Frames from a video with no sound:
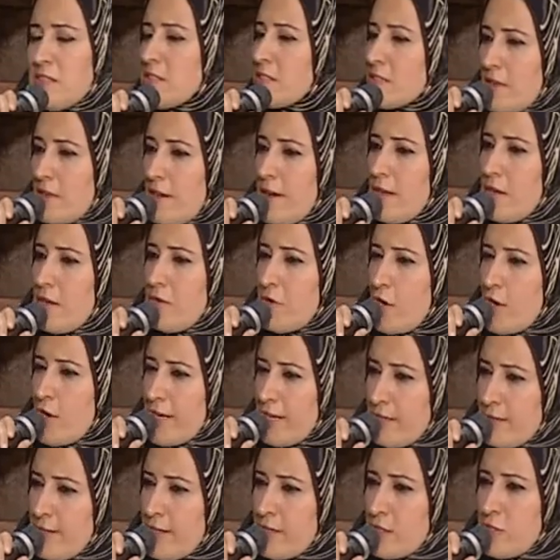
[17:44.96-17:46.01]
style of
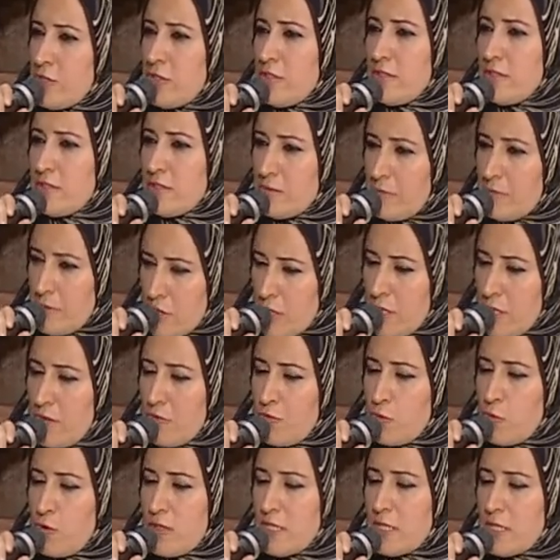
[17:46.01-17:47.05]
architecture, especially,
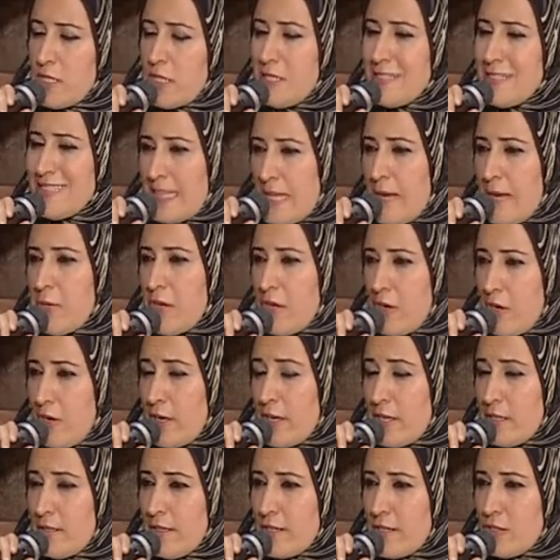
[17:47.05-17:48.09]
of course, the Islamic
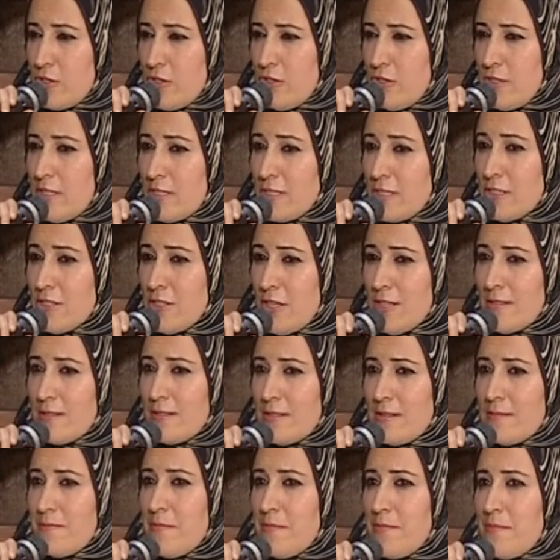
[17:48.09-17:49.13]
architecture, is not
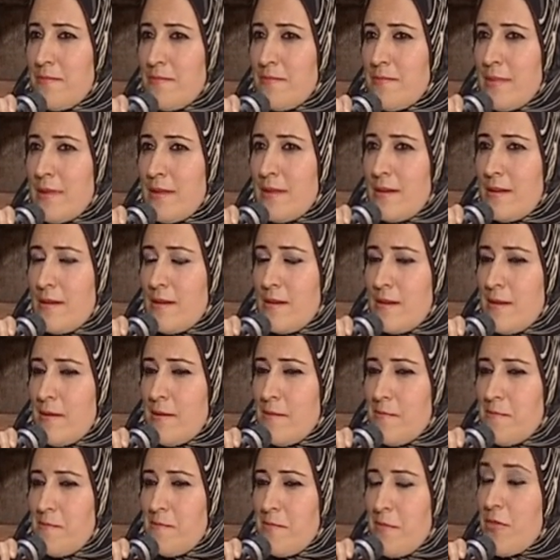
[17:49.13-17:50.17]

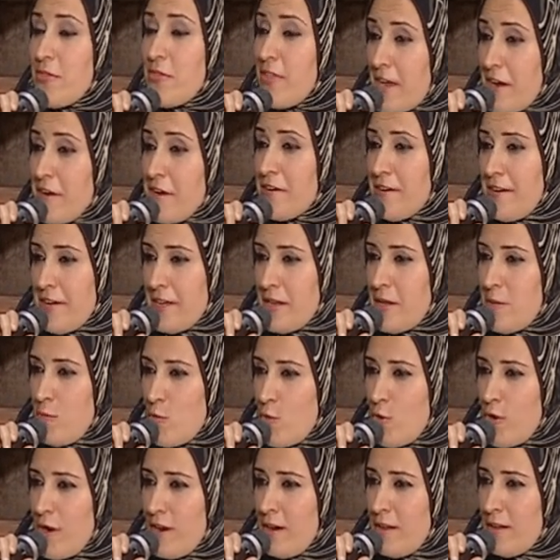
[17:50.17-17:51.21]
there
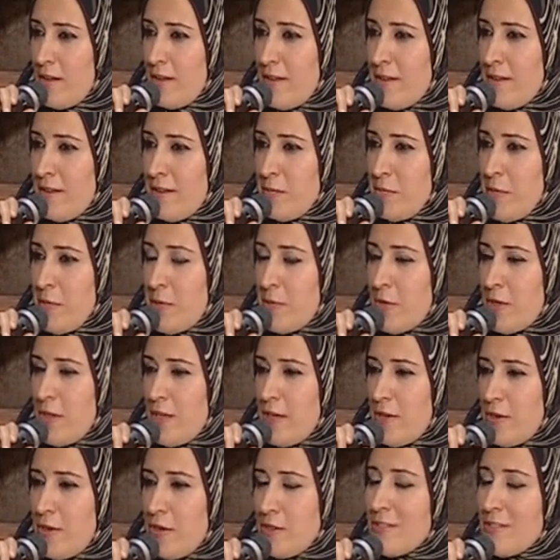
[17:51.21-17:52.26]
anymore? People
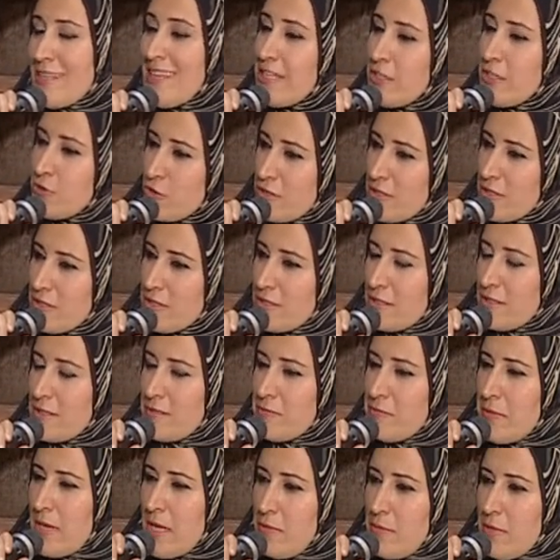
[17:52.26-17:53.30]
are not
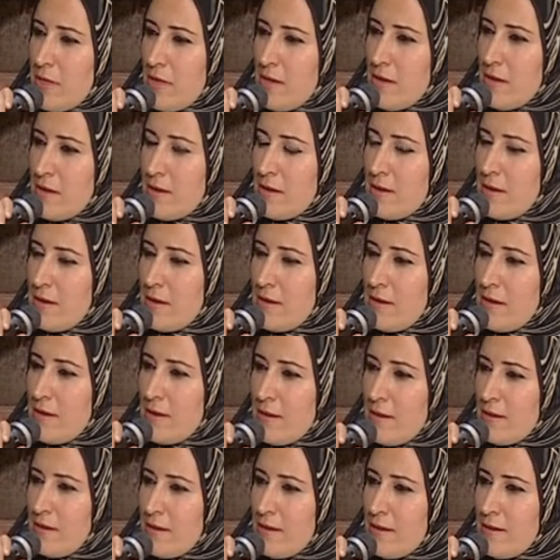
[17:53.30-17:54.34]
interested maybe
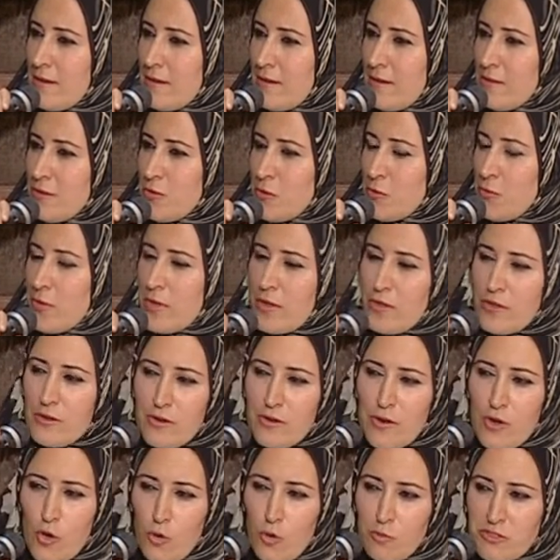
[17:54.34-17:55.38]
in doing
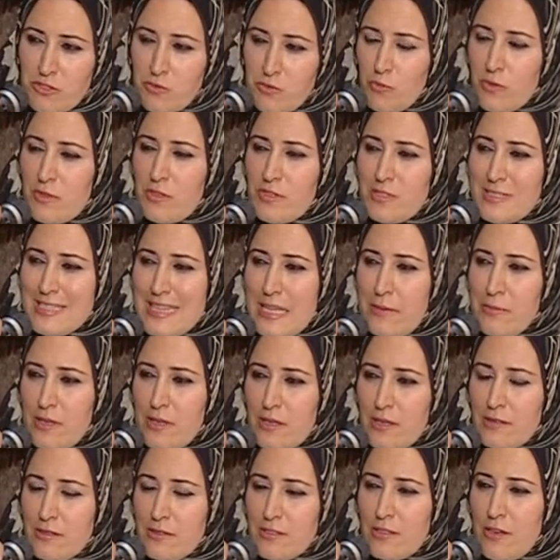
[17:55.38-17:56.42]
their homes with
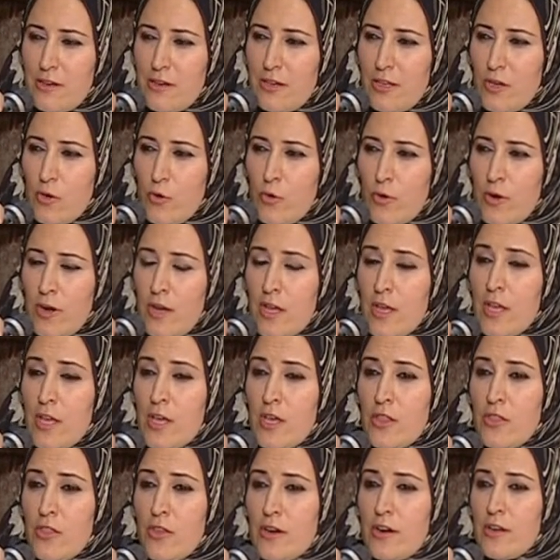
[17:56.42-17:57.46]
Islamic style, or
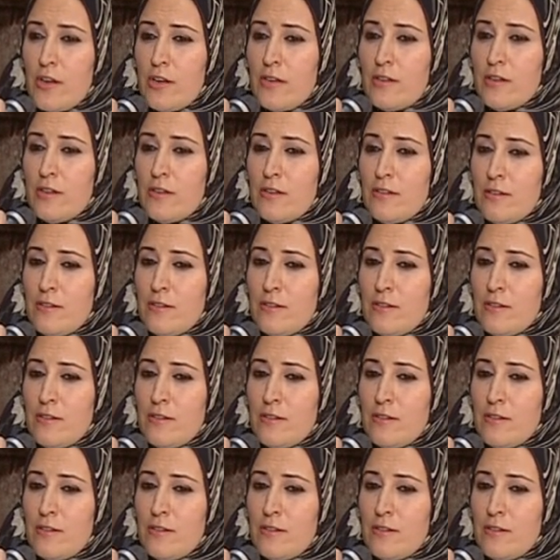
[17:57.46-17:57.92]
the